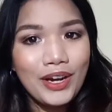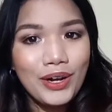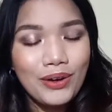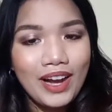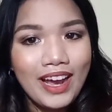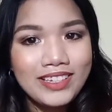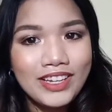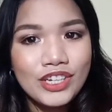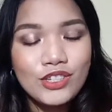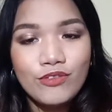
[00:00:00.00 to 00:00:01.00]
you go, guys. I
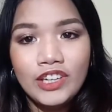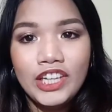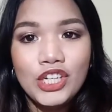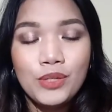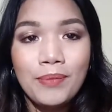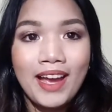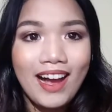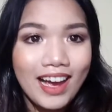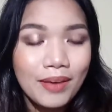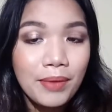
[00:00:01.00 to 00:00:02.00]
just finished my
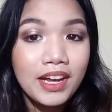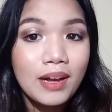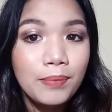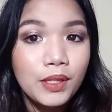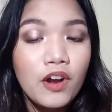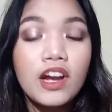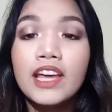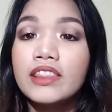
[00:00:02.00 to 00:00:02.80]
eye makeup look.